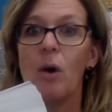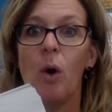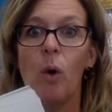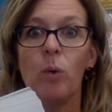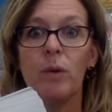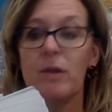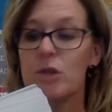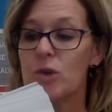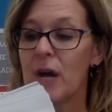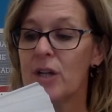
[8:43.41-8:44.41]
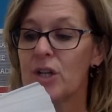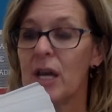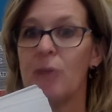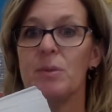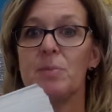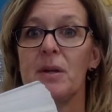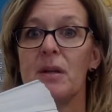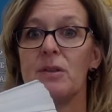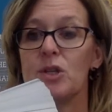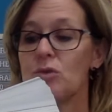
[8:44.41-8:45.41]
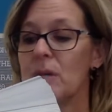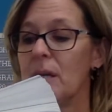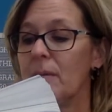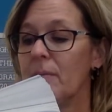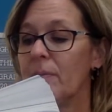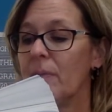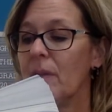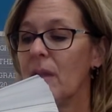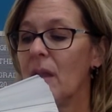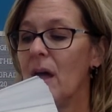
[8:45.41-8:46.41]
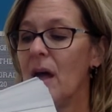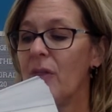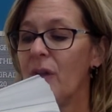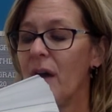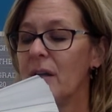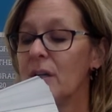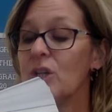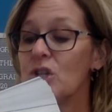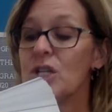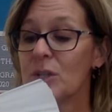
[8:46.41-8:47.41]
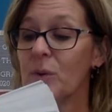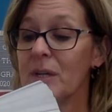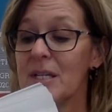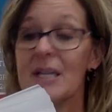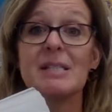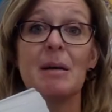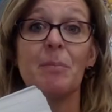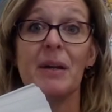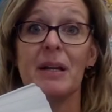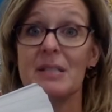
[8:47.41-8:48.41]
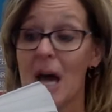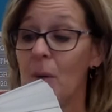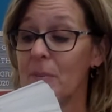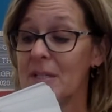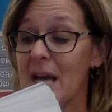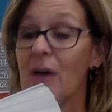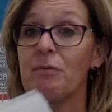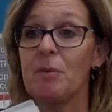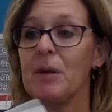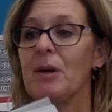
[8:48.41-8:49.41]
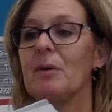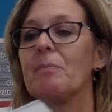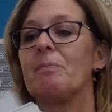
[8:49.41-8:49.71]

only the trash can was beneath the tree. I thought, she's going to get somebody to help me down from here.